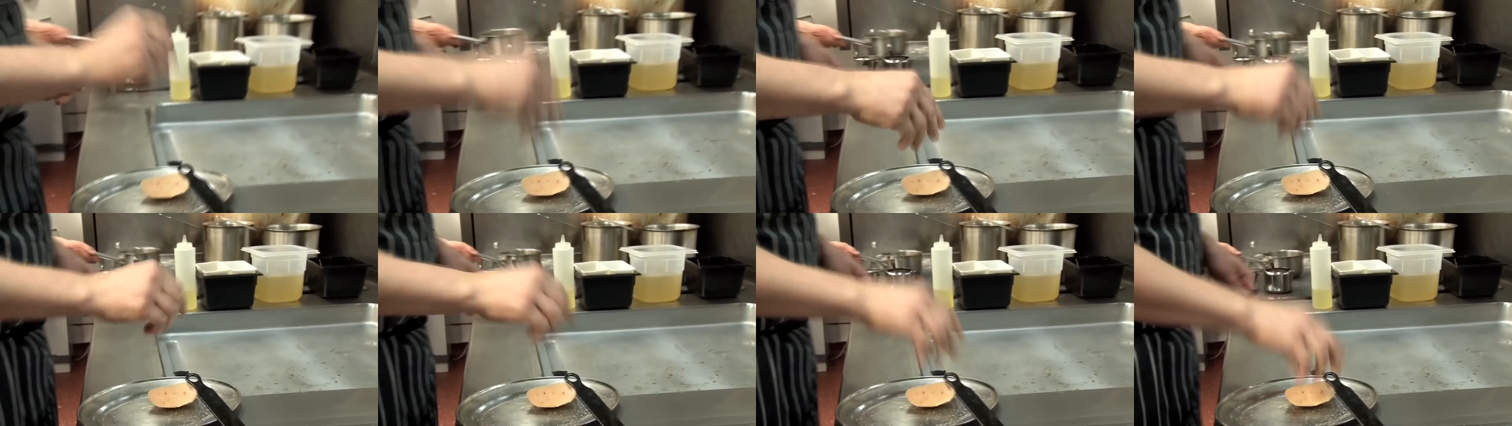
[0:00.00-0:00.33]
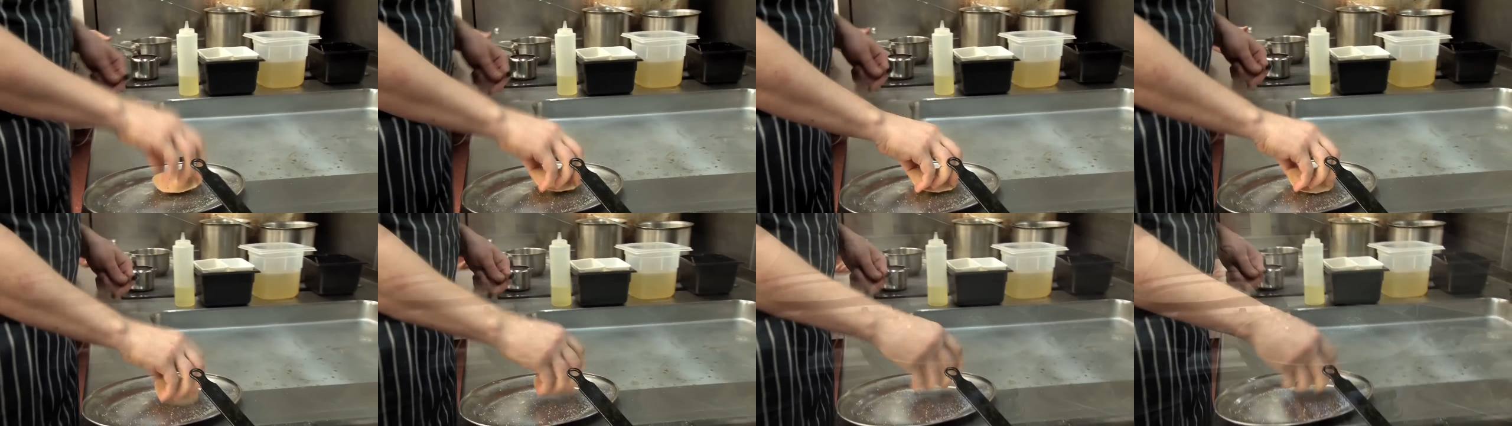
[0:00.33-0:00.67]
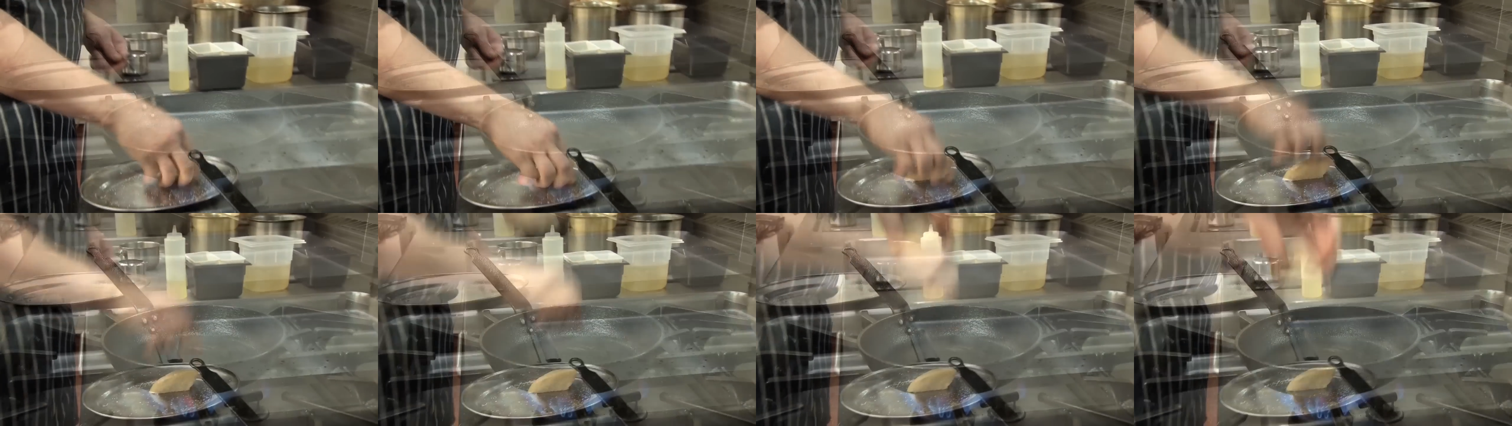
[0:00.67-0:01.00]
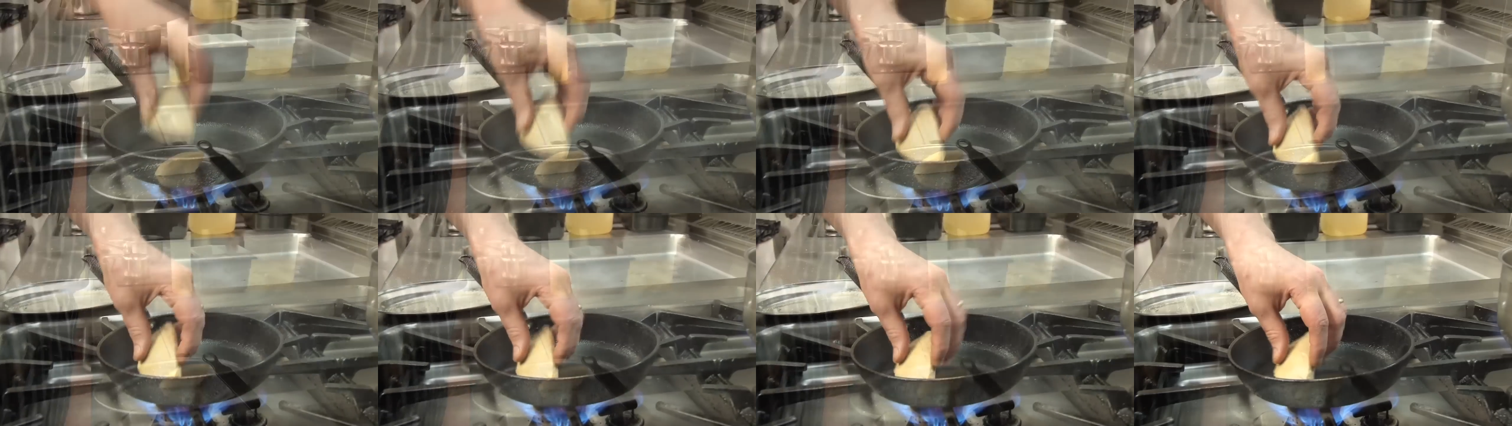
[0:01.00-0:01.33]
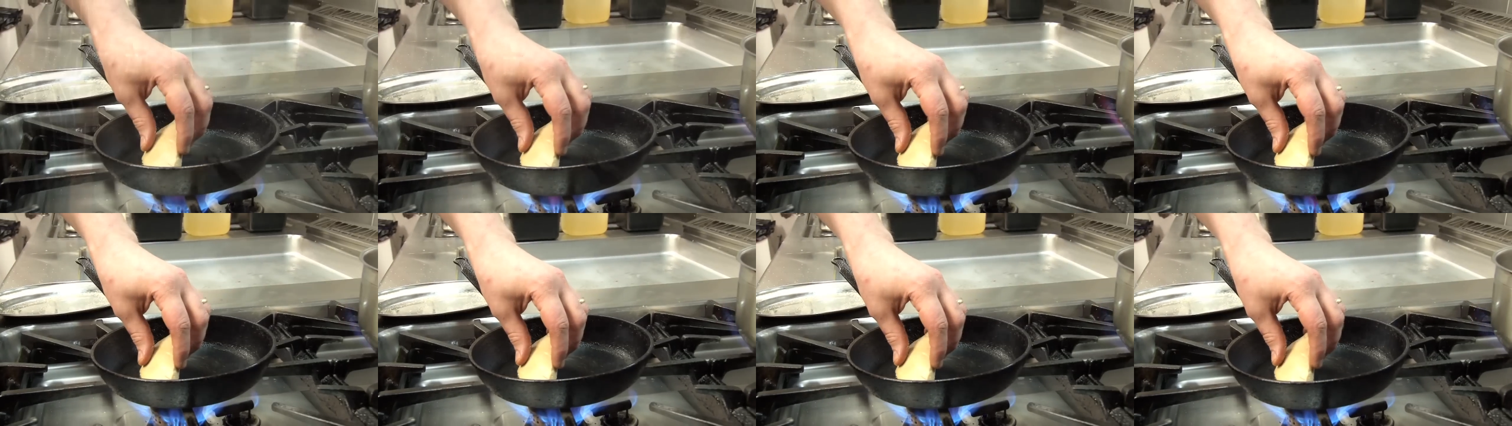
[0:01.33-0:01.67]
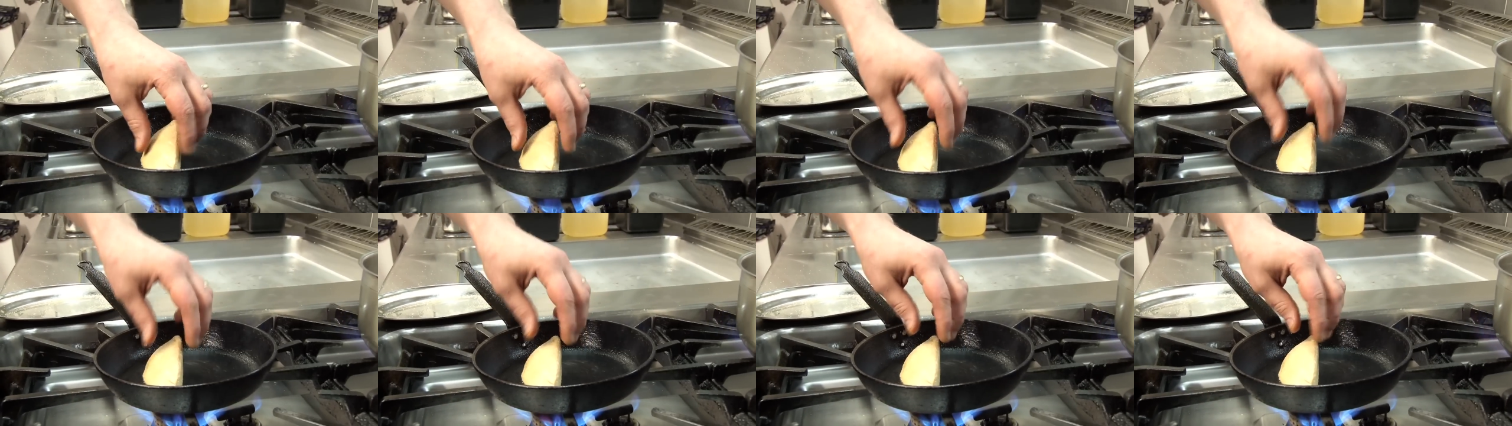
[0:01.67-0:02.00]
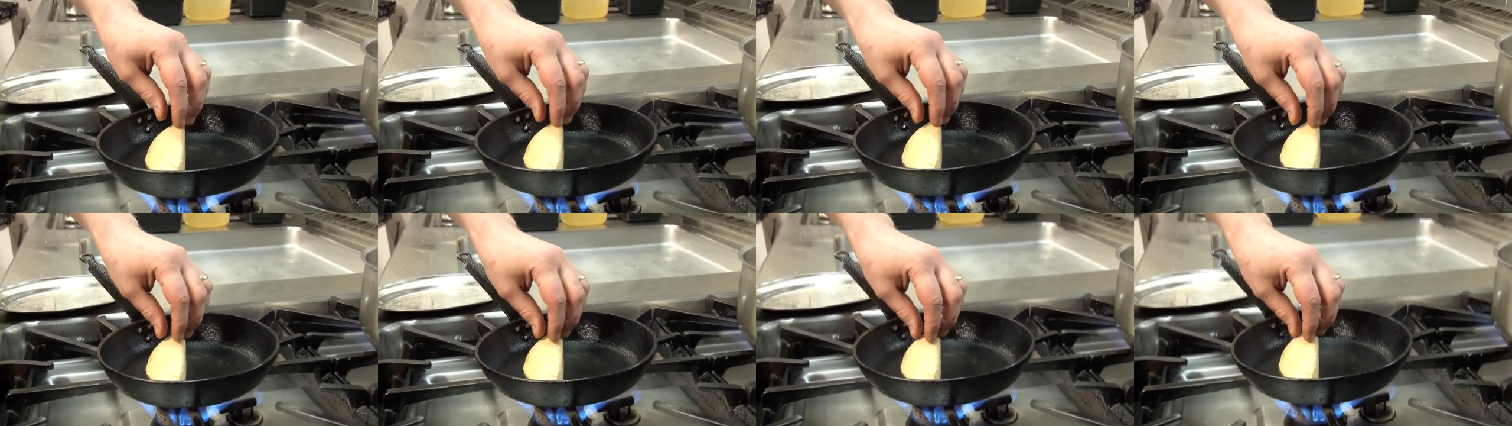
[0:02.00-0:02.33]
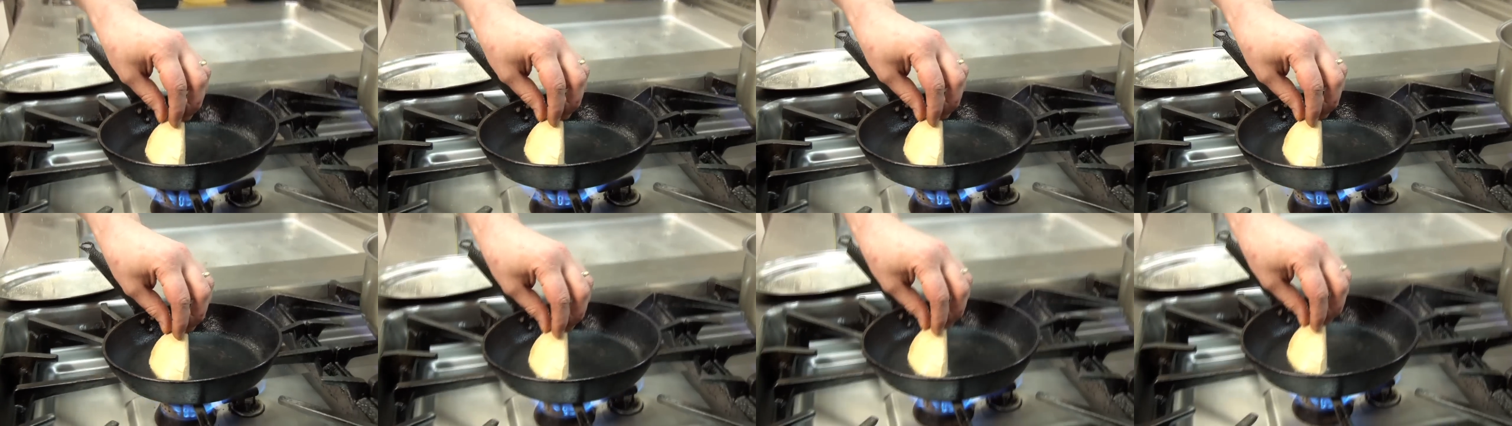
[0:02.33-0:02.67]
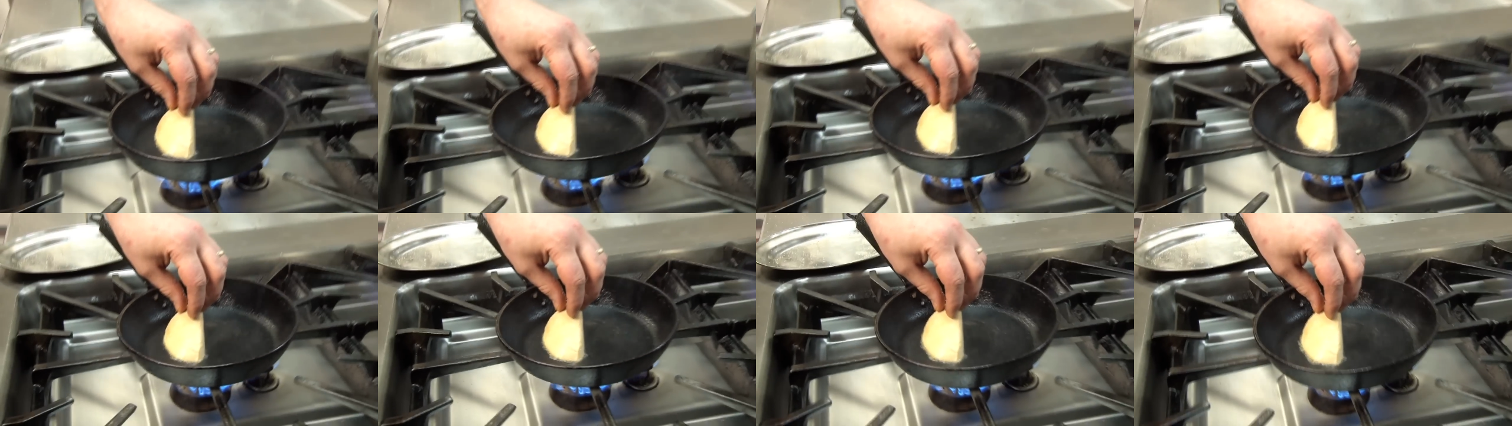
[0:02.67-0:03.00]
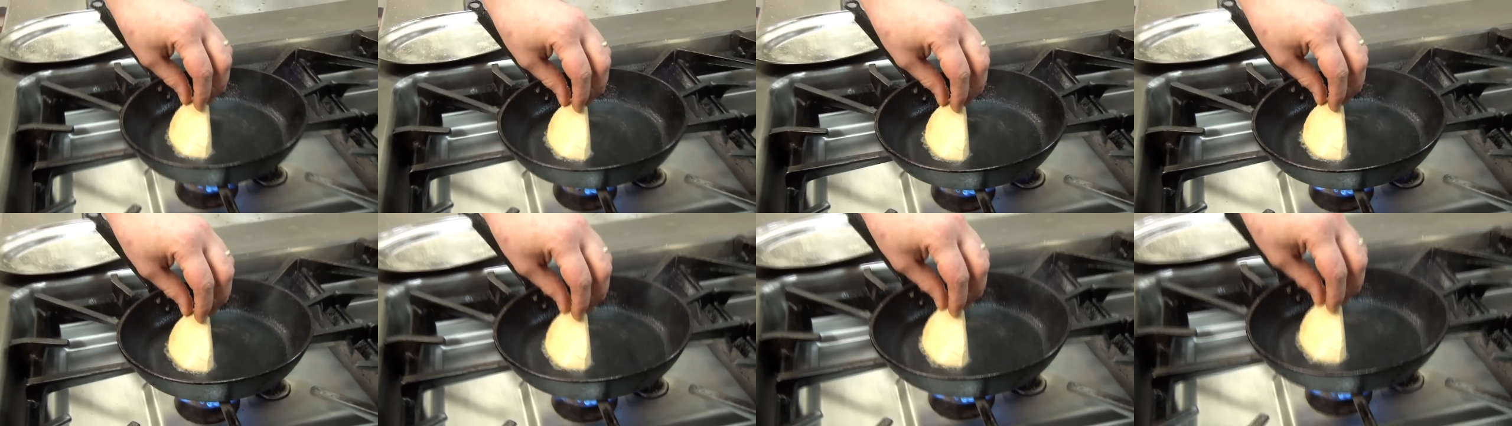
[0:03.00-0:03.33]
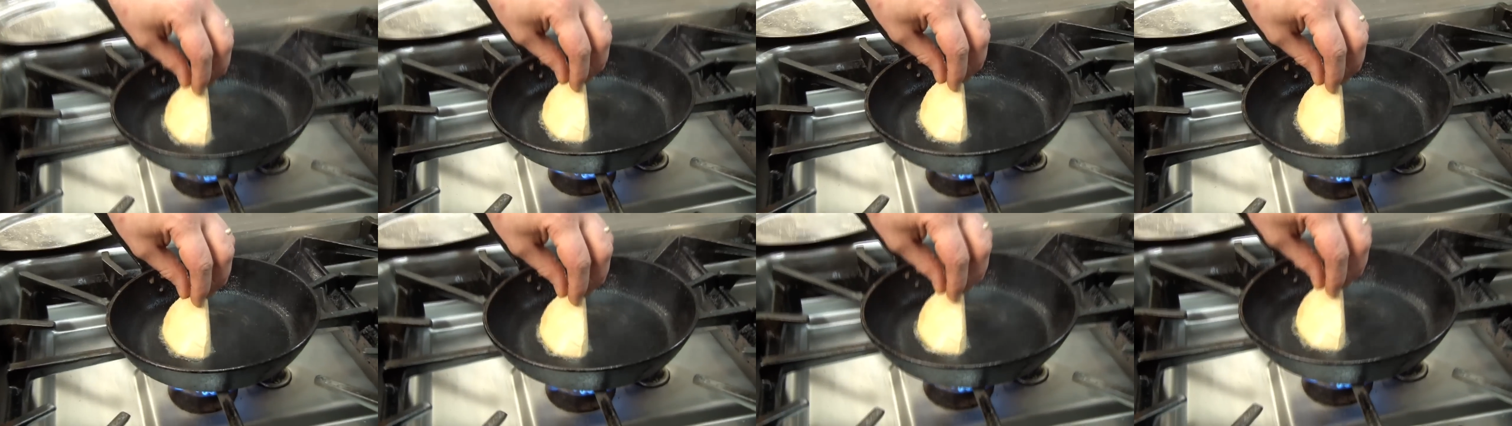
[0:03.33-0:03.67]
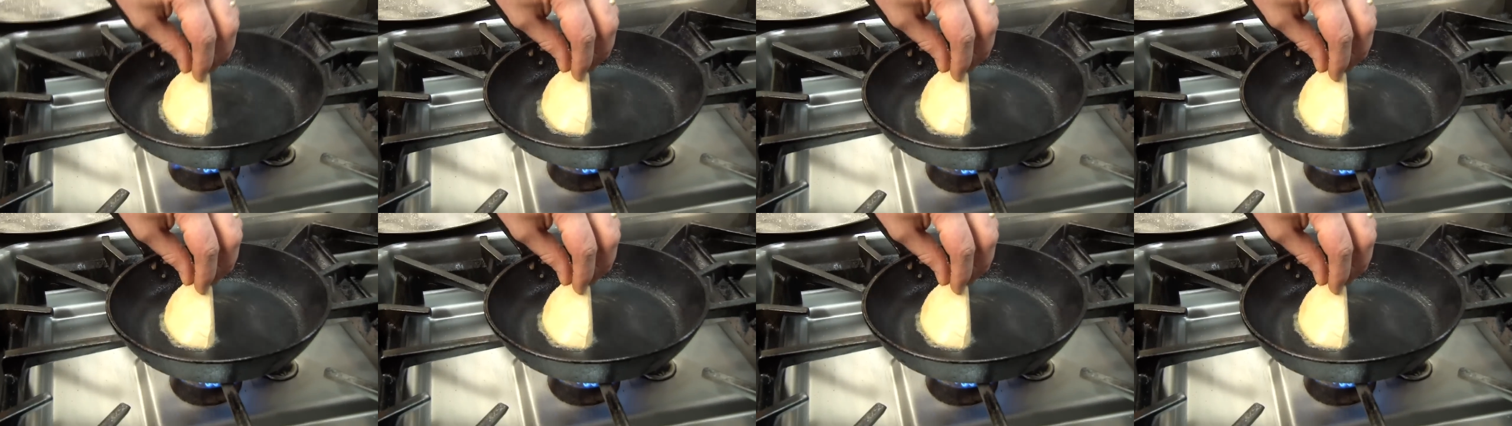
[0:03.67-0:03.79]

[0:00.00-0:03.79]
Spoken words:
No face is visible, so there are no lips to read.